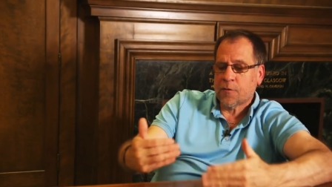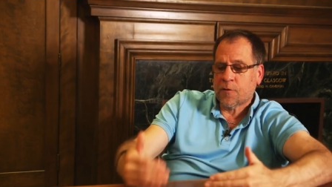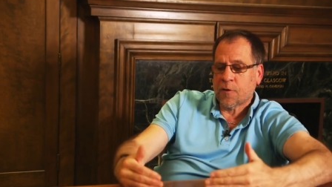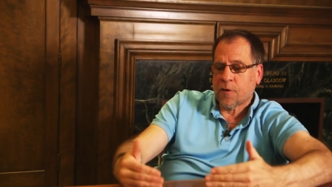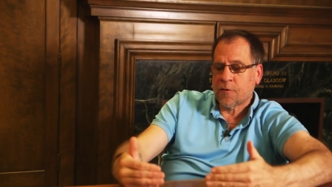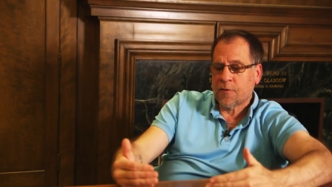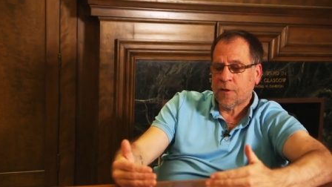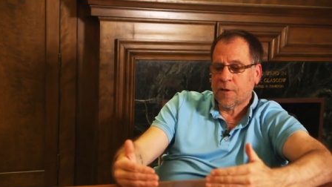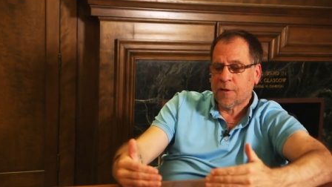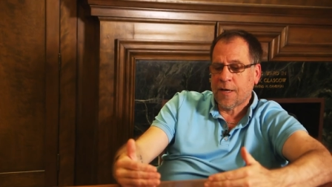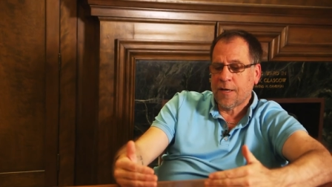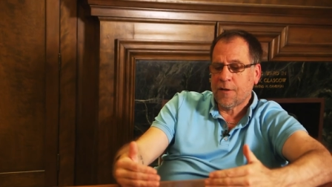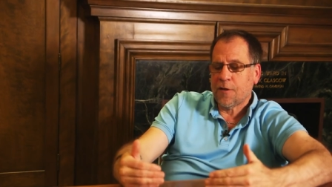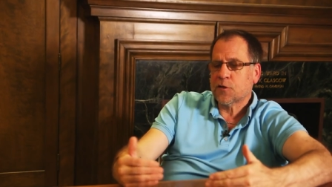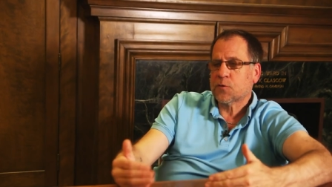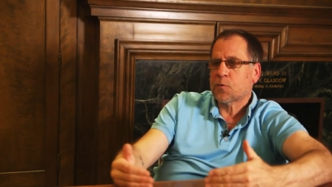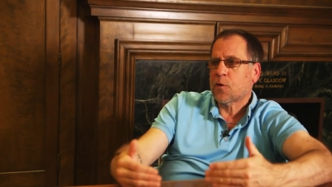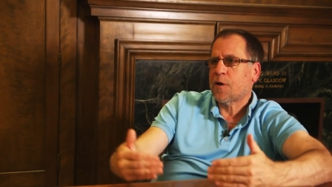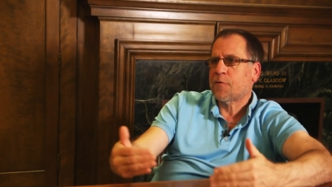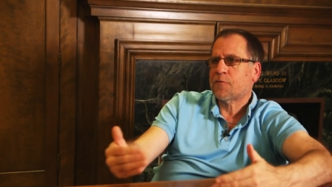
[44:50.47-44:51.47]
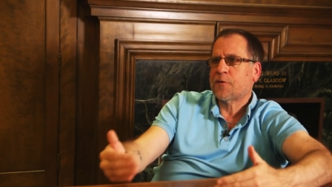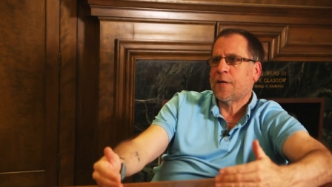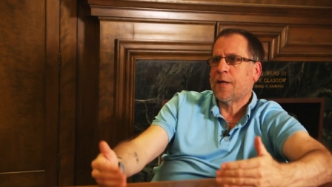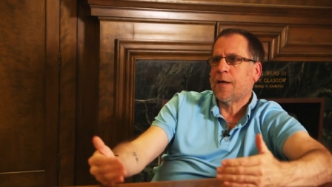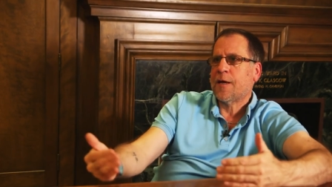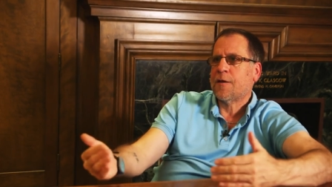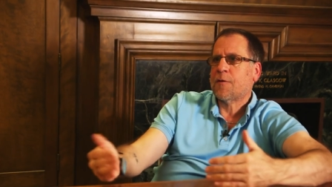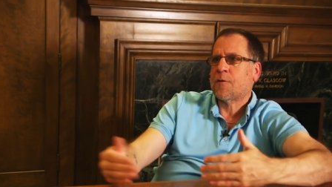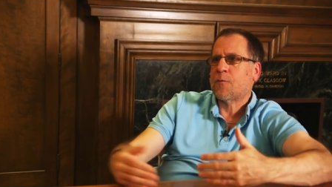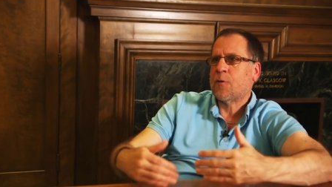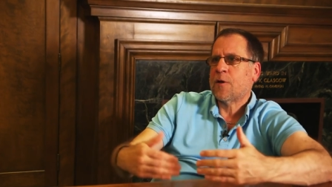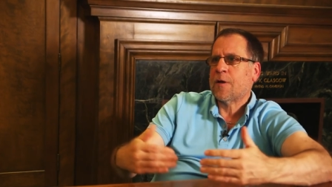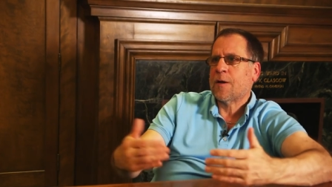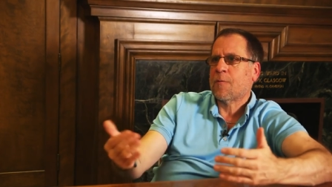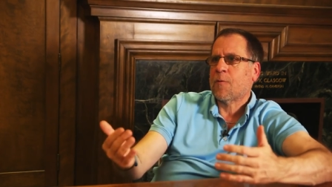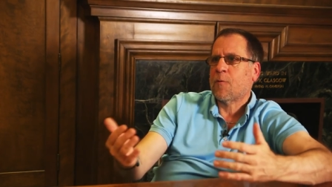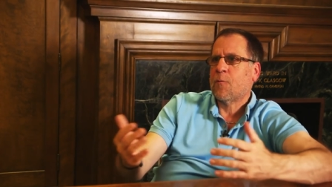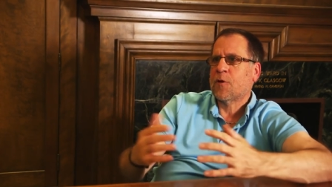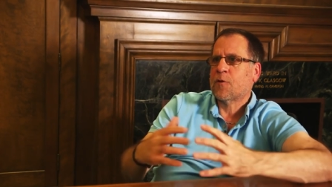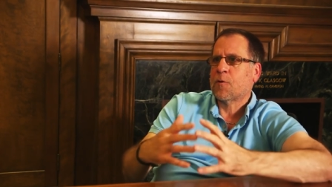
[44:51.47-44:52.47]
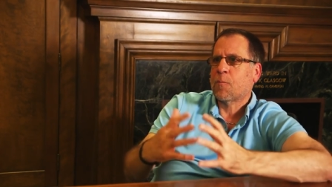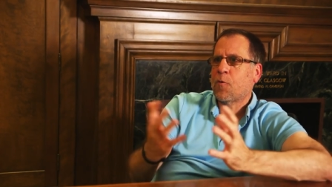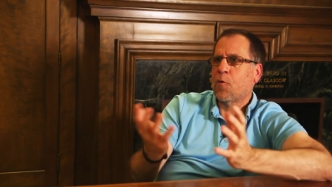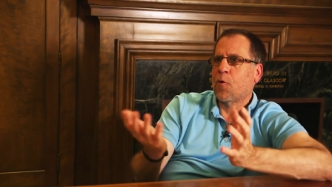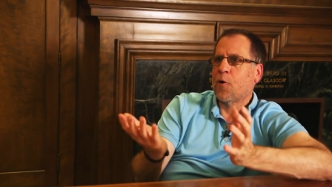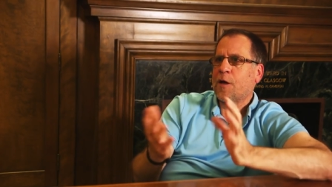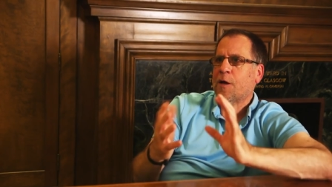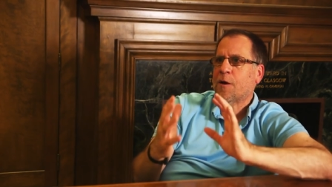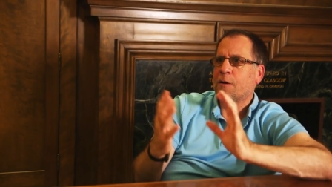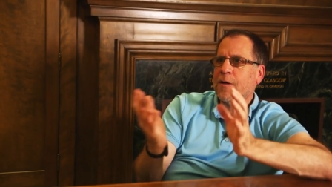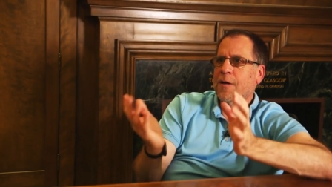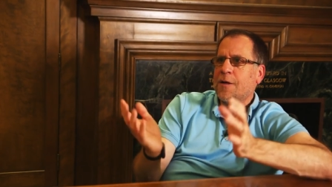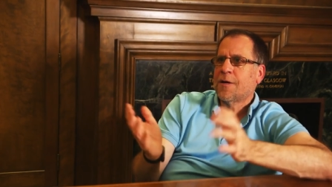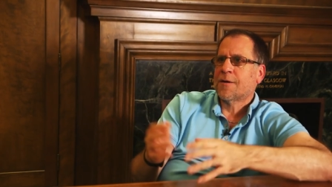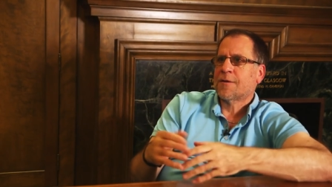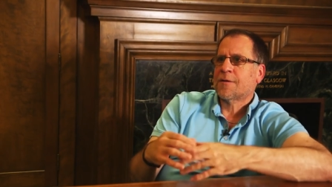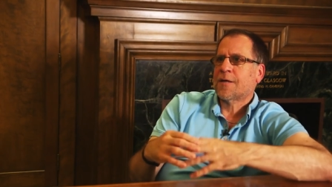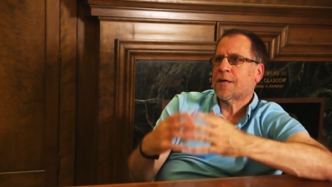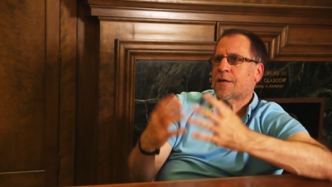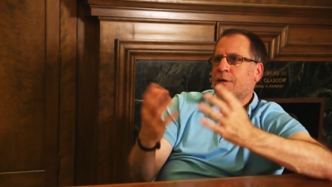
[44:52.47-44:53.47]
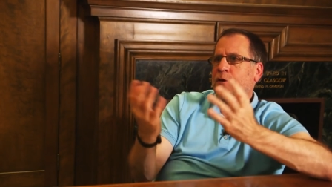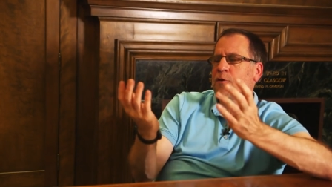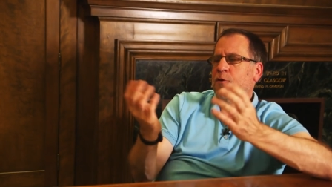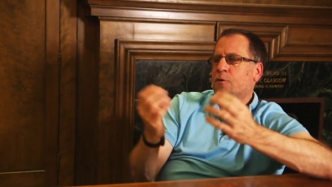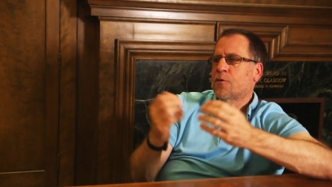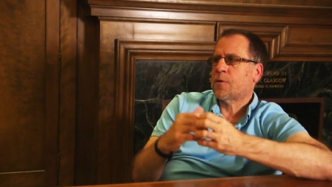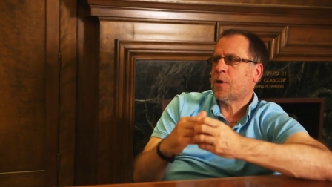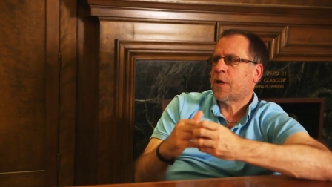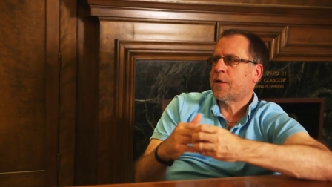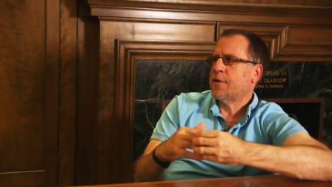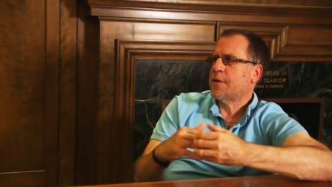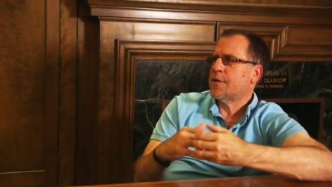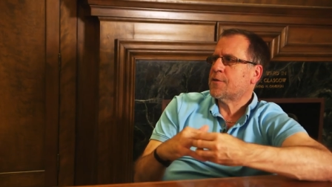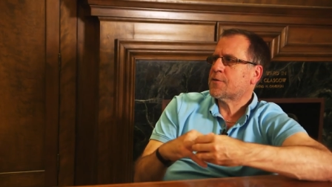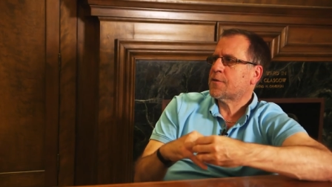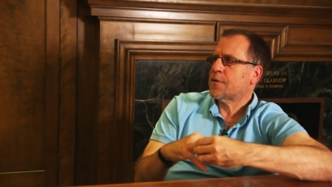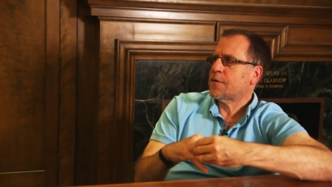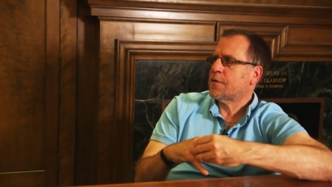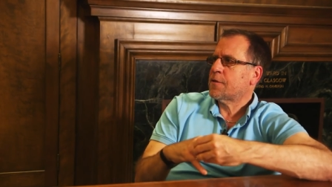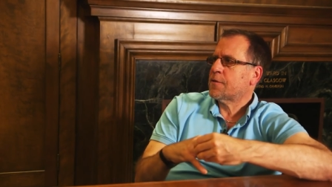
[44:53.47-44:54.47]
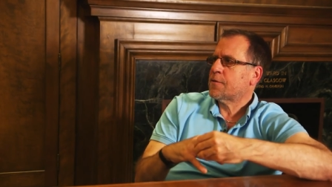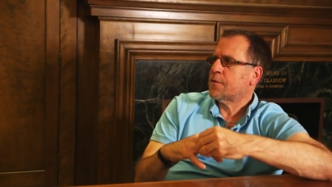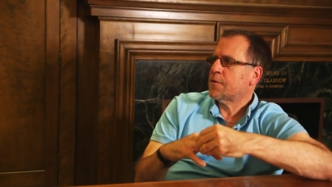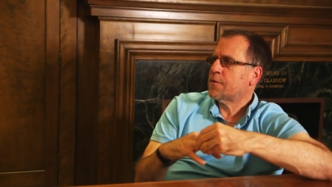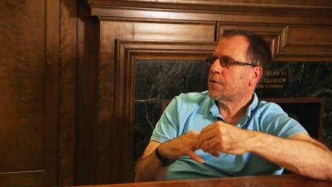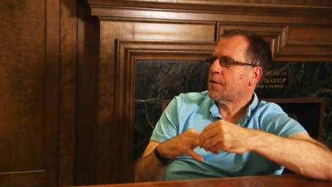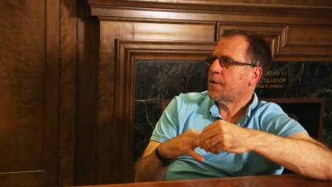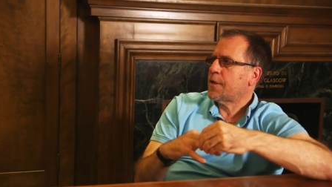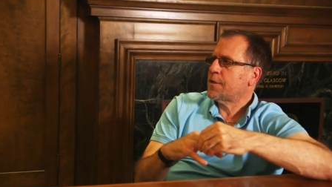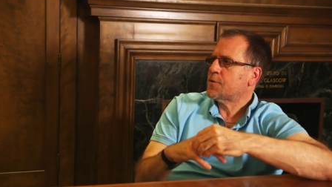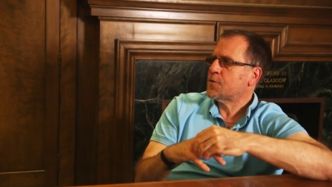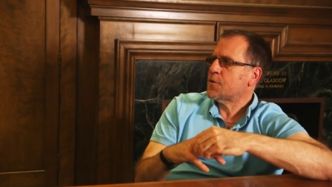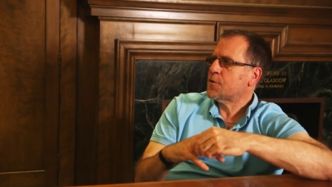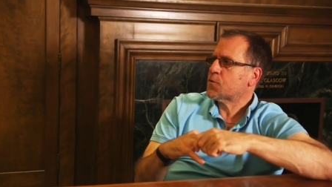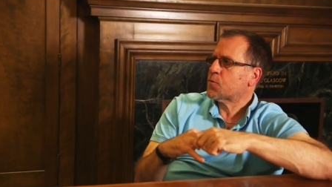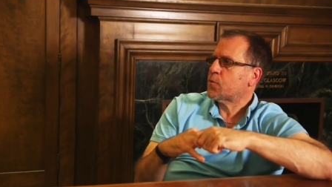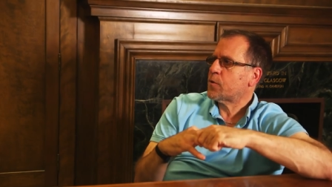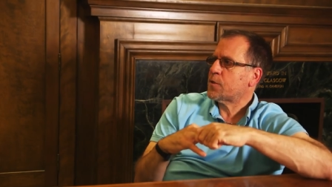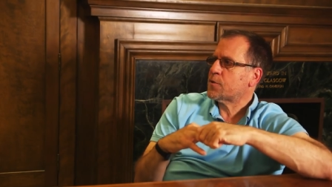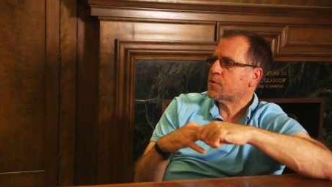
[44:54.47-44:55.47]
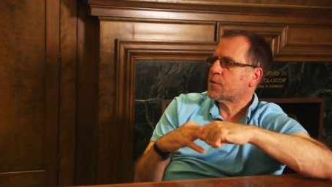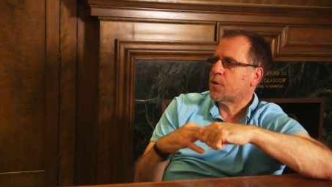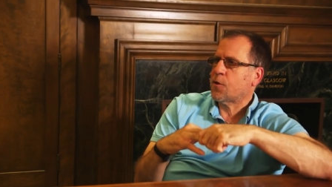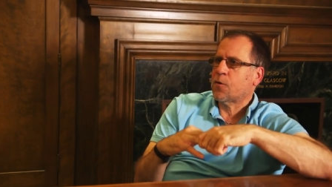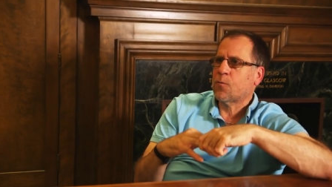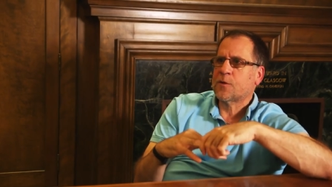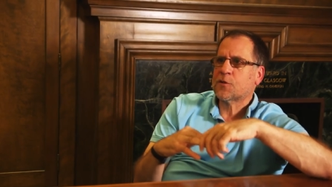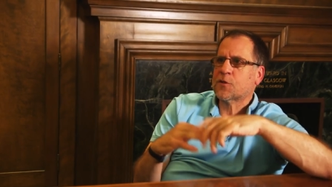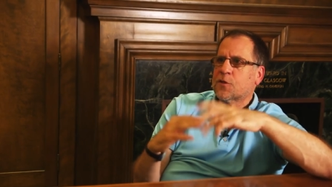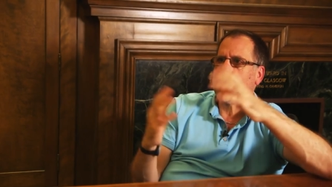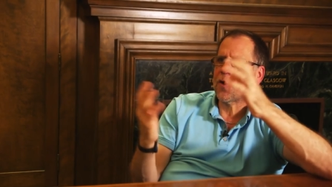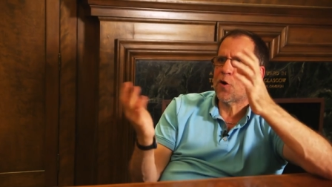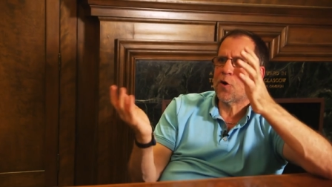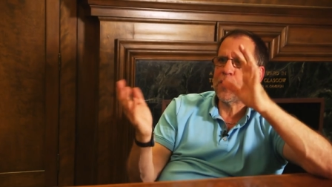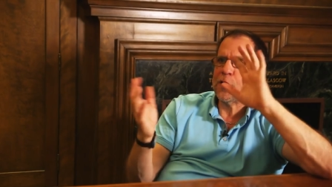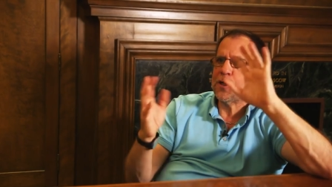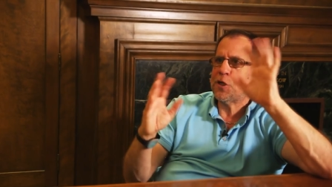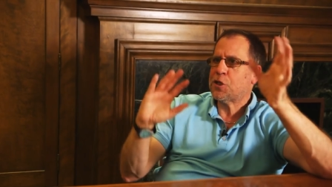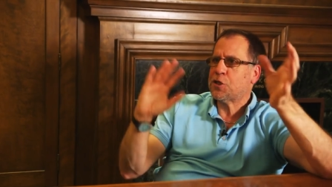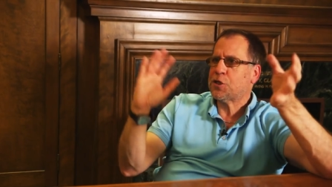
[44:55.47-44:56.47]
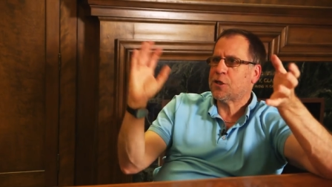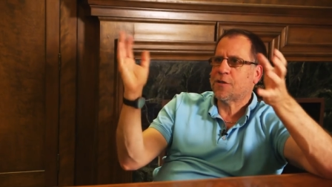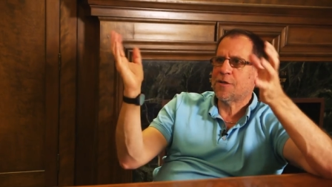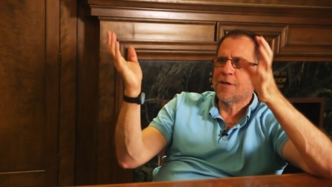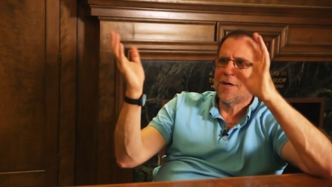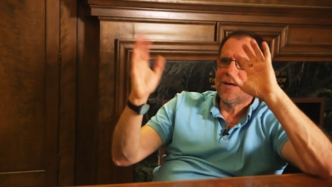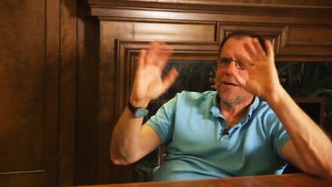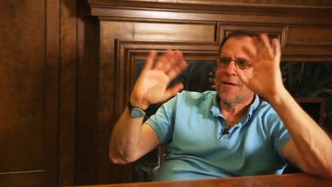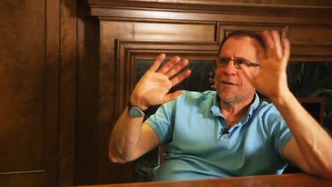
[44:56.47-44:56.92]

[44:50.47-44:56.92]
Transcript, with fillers: The, the dialogues will often end when, uh, with aporia, like, you know, I think it's the, the Lysis where it's, you know, what's courage, and,